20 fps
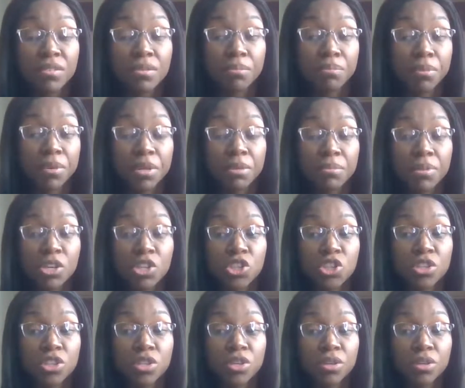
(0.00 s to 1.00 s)
pretty
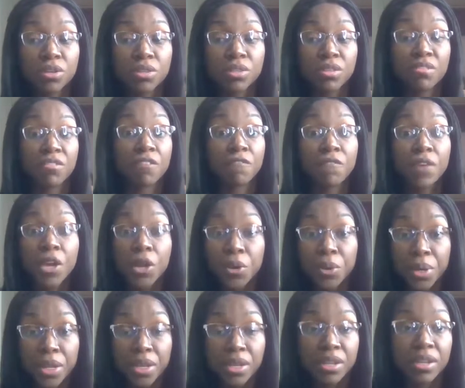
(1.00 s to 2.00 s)
much the severity.